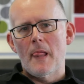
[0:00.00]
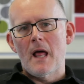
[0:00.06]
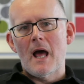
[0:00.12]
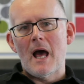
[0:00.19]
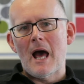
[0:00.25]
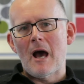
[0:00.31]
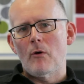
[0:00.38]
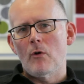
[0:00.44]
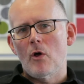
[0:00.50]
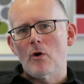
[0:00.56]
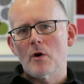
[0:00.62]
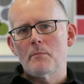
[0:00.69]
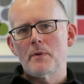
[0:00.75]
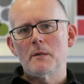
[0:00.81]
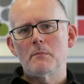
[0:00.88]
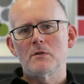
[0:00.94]
How long are
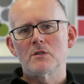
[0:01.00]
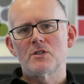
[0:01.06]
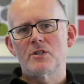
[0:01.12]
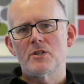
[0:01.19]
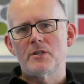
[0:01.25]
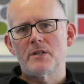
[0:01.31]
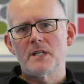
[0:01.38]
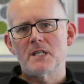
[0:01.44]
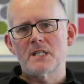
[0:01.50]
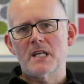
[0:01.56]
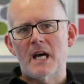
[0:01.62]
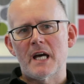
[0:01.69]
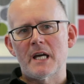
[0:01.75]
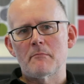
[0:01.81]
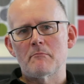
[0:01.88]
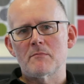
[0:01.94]
people's journey
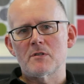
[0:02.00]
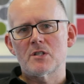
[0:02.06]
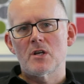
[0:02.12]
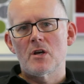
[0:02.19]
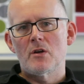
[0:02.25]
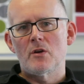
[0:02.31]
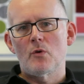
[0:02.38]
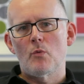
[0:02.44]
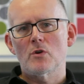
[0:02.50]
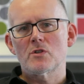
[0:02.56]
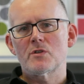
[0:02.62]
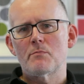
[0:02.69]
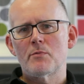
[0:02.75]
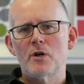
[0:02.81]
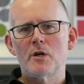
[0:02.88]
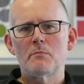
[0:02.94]
times? What's the
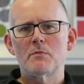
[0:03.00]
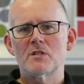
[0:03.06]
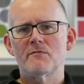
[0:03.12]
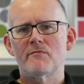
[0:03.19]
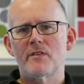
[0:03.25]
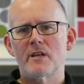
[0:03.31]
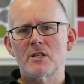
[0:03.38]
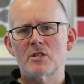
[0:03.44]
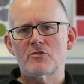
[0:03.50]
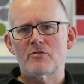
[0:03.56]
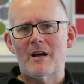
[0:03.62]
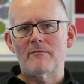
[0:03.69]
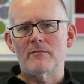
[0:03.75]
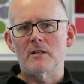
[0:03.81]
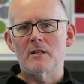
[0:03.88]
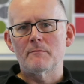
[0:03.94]
purpose of their
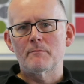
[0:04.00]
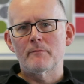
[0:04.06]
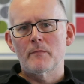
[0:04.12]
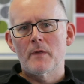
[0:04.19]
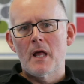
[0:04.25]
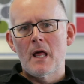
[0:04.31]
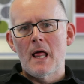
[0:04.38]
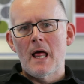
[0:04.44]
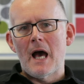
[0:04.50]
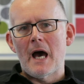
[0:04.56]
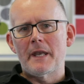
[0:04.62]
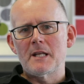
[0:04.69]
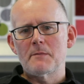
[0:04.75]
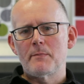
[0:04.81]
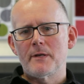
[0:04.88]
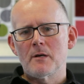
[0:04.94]
travel? And
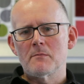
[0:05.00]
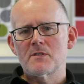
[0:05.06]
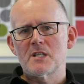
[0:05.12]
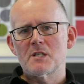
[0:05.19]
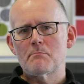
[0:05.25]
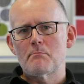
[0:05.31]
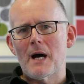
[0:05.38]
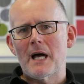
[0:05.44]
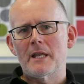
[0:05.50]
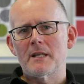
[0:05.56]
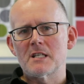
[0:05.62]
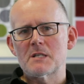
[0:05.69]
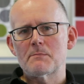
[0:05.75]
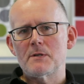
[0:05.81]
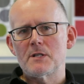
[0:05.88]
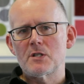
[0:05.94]
it becomes this
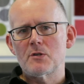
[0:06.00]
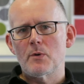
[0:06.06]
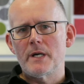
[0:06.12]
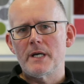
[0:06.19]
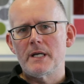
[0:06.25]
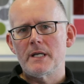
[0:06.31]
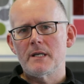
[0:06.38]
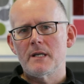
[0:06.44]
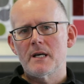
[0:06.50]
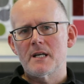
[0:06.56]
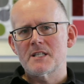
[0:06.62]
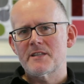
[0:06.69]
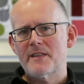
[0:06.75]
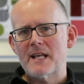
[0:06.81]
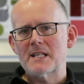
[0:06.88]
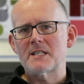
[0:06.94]
balance between
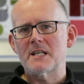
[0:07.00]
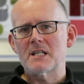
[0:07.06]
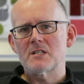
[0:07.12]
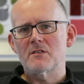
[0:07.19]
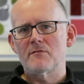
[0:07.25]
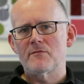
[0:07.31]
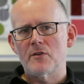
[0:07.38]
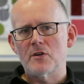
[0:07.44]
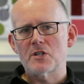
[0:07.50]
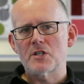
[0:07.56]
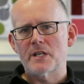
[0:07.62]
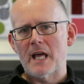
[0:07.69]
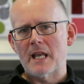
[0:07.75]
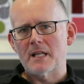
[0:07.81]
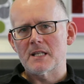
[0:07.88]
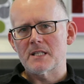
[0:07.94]
aesthetics and
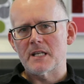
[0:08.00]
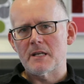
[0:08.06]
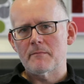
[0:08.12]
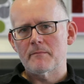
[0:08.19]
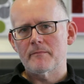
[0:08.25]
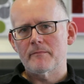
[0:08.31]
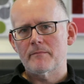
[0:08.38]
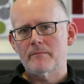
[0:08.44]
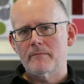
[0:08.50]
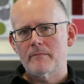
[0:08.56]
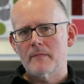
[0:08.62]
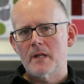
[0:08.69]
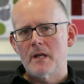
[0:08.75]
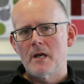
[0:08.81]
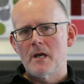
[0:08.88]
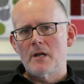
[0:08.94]
functionality.
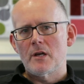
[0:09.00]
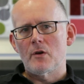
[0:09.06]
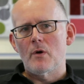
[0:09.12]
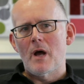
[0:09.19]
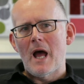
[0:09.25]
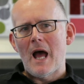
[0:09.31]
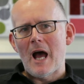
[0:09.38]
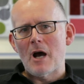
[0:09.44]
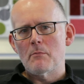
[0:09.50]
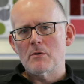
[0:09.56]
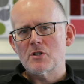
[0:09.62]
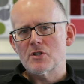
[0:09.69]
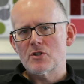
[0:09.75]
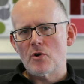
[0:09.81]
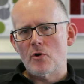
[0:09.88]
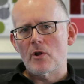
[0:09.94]
How much
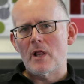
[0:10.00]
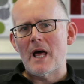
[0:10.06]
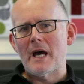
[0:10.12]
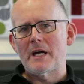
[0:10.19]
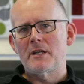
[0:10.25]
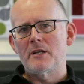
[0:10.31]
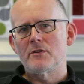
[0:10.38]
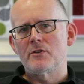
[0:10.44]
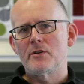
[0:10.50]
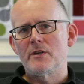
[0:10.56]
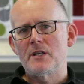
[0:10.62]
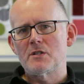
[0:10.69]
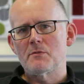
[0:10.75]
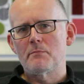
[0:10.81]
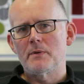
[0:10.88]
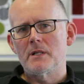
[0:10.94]
soil hiding do you need
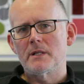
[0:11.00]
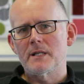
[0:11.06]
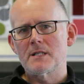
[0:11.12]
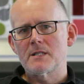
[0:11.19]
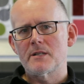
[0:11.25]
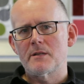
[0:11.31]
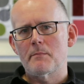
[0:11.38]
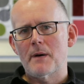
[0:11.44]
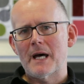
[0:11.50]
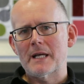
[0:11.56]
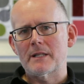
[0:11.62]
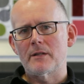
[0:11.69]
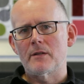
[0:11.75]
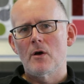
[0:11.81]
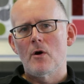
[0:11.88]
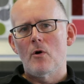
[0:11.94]
to build into the
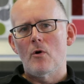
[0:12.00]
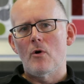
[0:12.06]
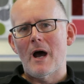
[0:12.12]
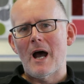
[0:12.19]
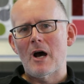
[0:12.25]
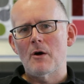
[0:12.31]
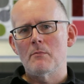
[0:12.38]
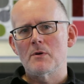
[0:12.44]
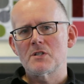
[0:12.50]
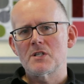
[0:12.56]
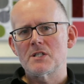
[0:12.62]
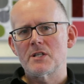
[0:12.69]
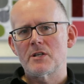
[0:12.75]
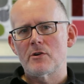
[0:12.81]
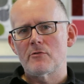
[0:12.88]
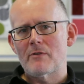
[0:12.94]
pattern, or how much is
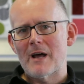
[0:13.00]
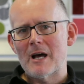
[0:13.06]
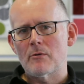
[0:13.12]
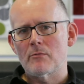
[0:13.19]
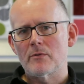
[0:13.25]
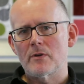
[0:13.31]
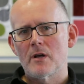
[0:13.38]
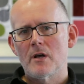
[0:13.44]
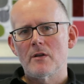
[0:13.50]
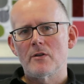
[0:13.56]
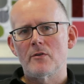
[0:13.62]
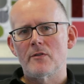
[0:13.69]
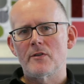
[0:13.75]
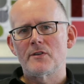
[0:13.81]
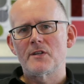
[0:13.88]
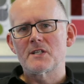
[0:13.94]
it around
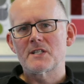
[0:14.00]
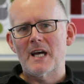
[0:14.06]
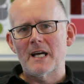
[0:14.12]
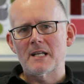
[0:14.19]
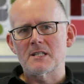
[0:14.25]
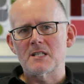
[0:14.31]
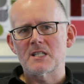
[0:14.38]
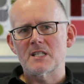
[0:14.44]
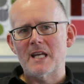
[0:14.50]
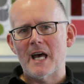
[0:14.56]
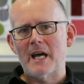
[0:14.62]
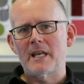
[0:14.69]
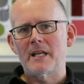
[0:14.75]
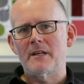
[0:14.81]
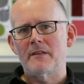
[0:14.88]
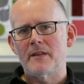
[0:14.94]
the design,
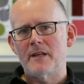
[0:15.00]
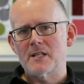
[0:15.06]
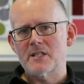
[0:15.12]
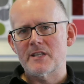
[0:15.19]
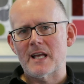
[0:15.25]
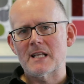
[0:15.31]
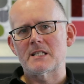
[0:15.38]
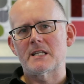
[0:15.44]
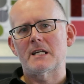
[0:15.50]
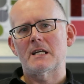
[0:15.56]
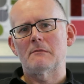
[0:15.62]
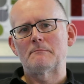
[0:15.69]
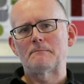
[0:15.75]
styling and the aesthetic?